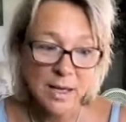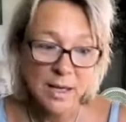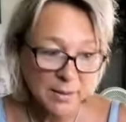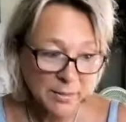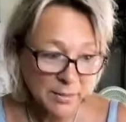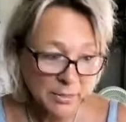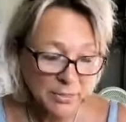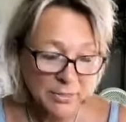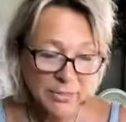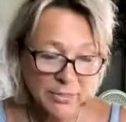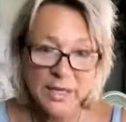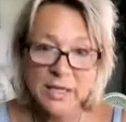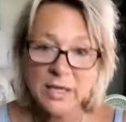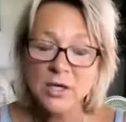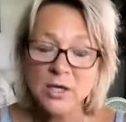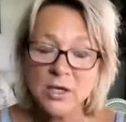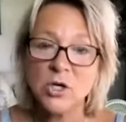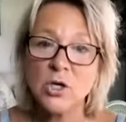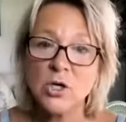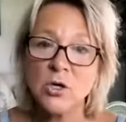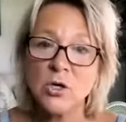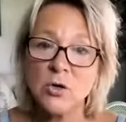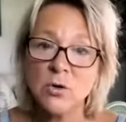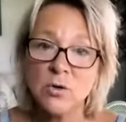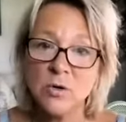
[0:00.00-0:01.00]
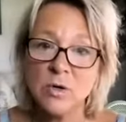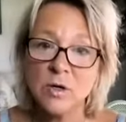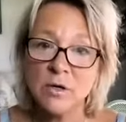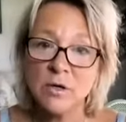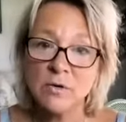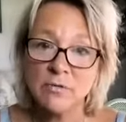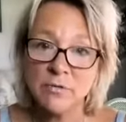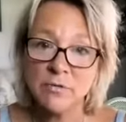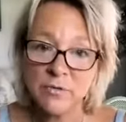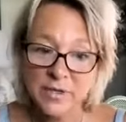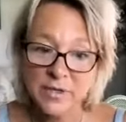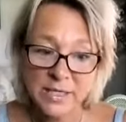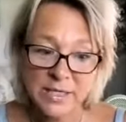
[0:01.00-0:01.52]
And thank you
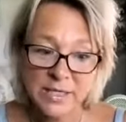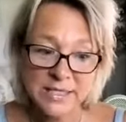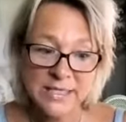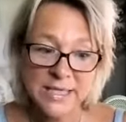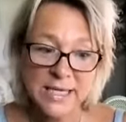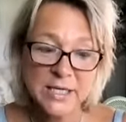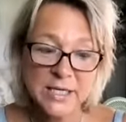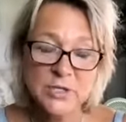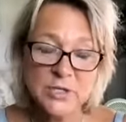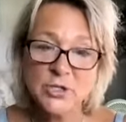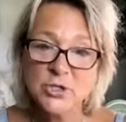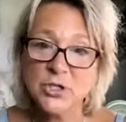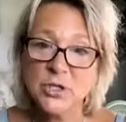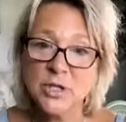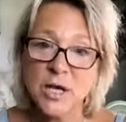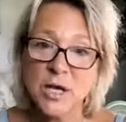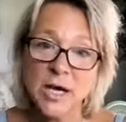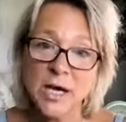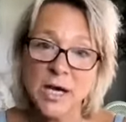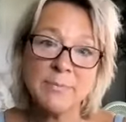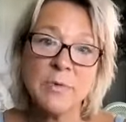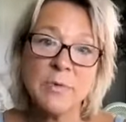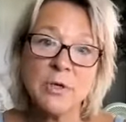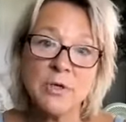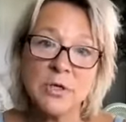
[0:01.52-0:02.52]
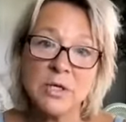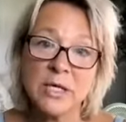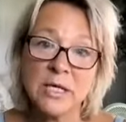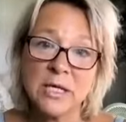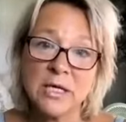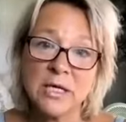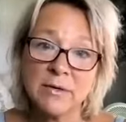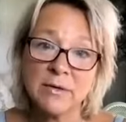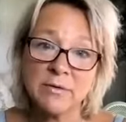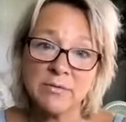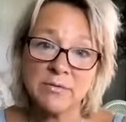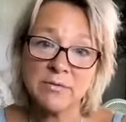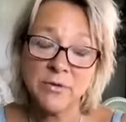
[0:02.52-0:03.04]
for the attention that I'm going to
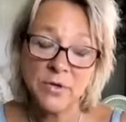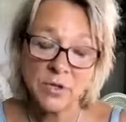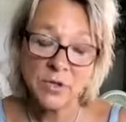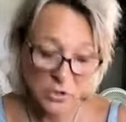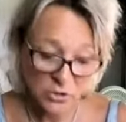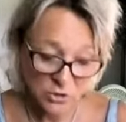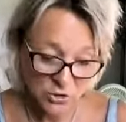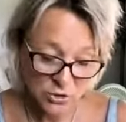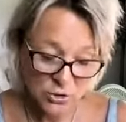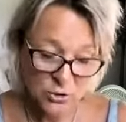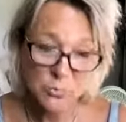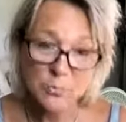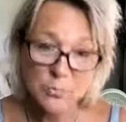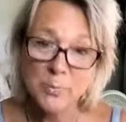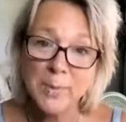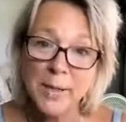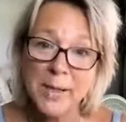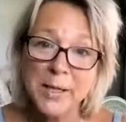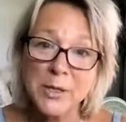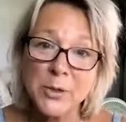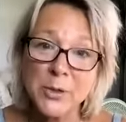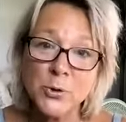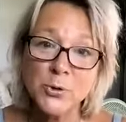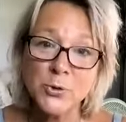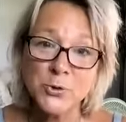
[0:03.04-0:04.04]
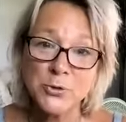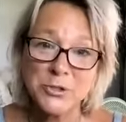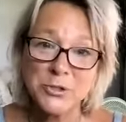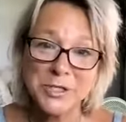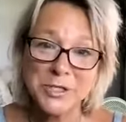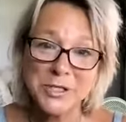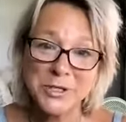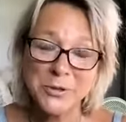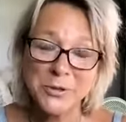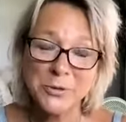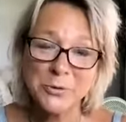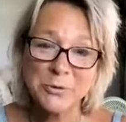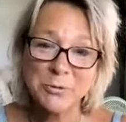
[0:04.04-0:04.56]
give to my
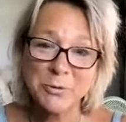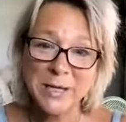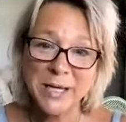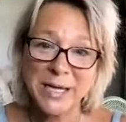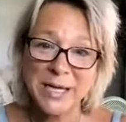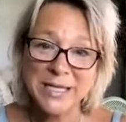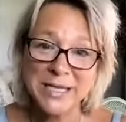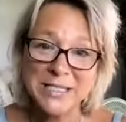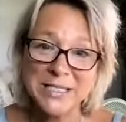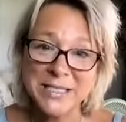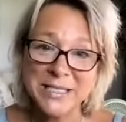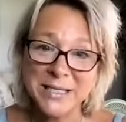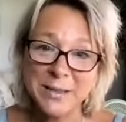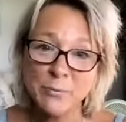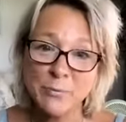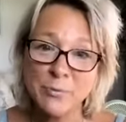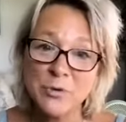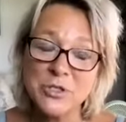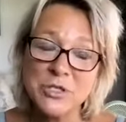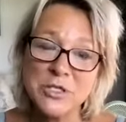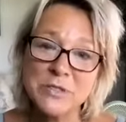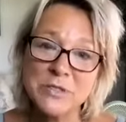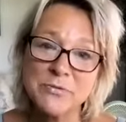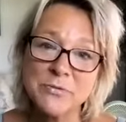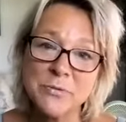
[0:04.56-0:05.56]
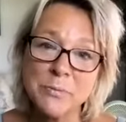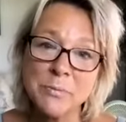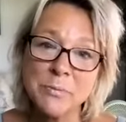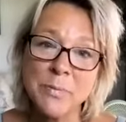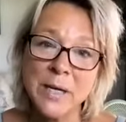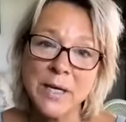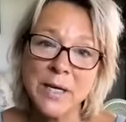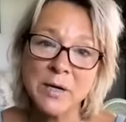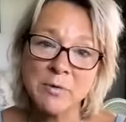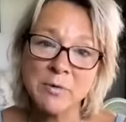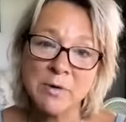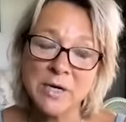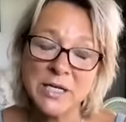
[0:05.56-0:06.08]
causing and creating, which is for
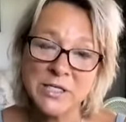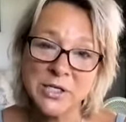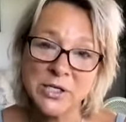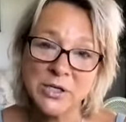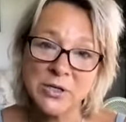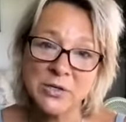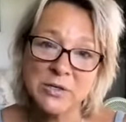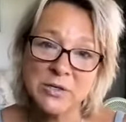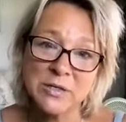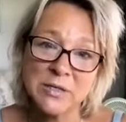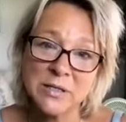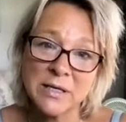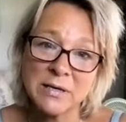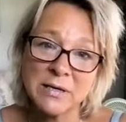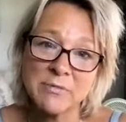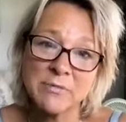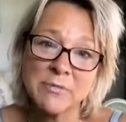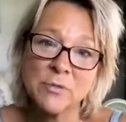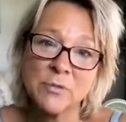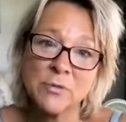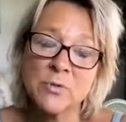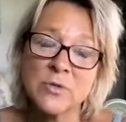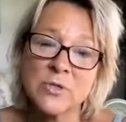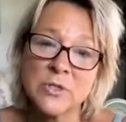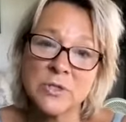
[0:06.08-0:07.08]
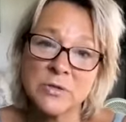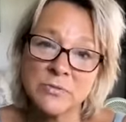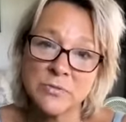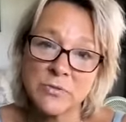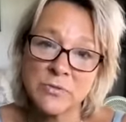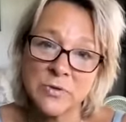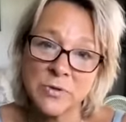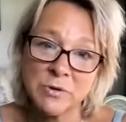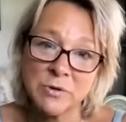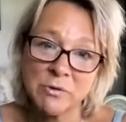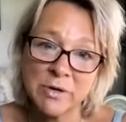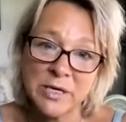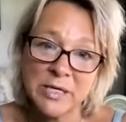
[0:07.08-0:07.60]
my greater good and therefore also for
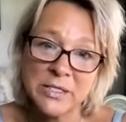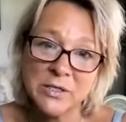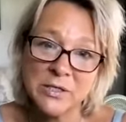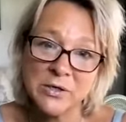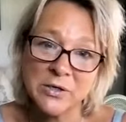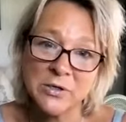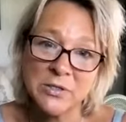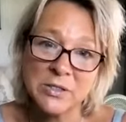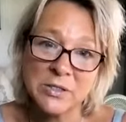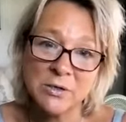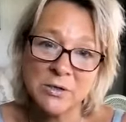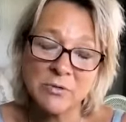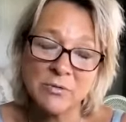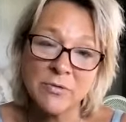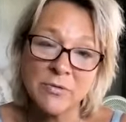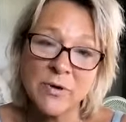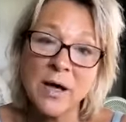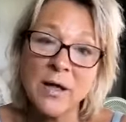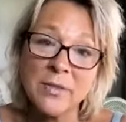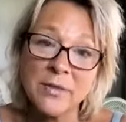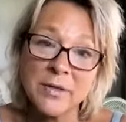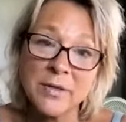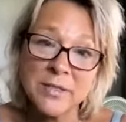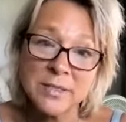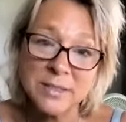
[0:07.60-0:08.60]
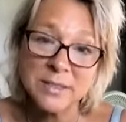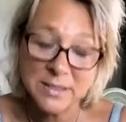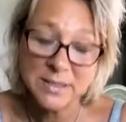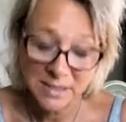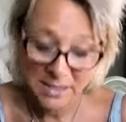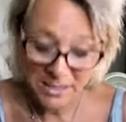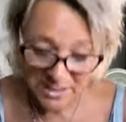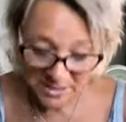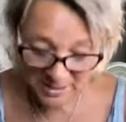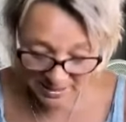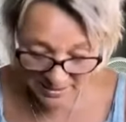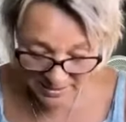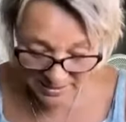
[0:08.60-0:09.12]
the greater good of others.
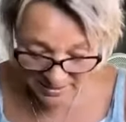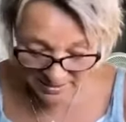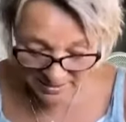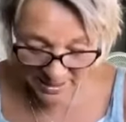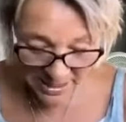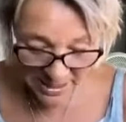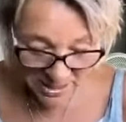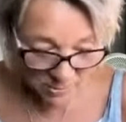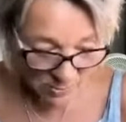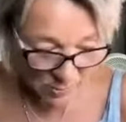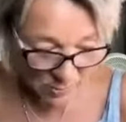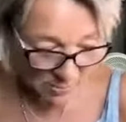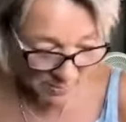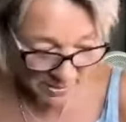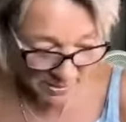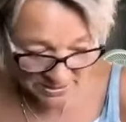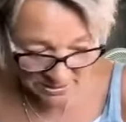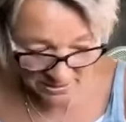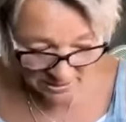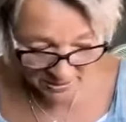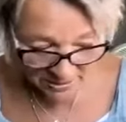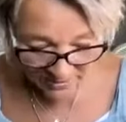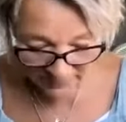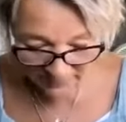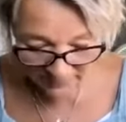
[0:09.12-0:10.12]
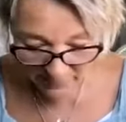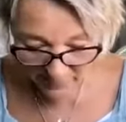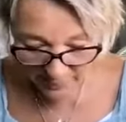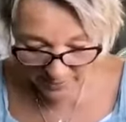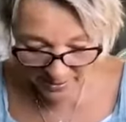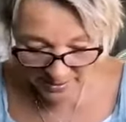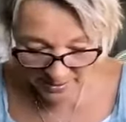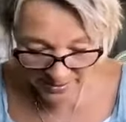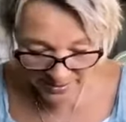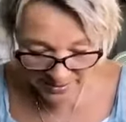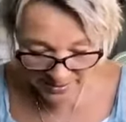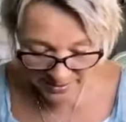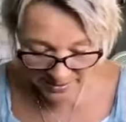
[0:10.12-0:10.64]
So there you are, my darling, for
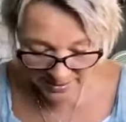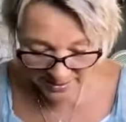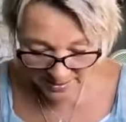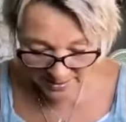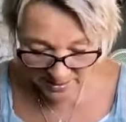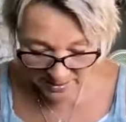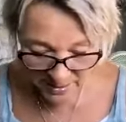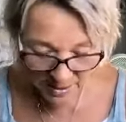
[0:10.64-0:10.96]
Pisces.